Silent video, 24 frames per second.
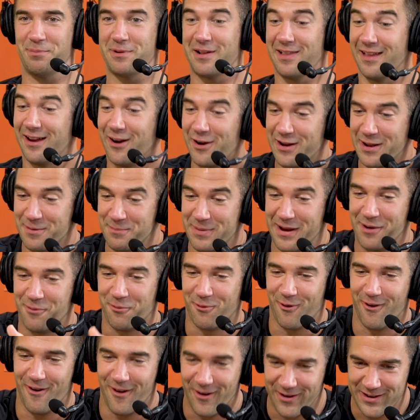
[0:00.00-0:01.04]
Clarity and being
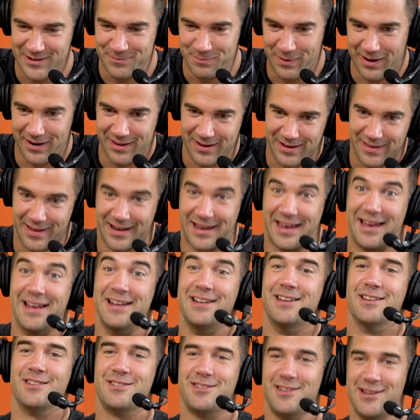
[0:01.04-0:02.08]
wrong is better than like
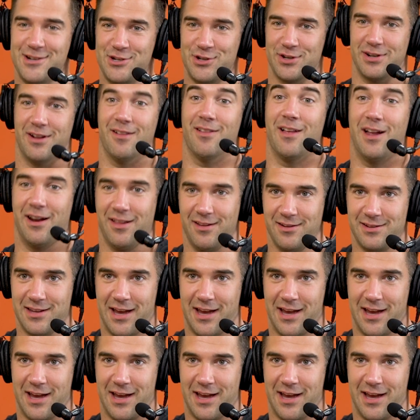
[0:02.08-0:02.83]
indecision a lot of the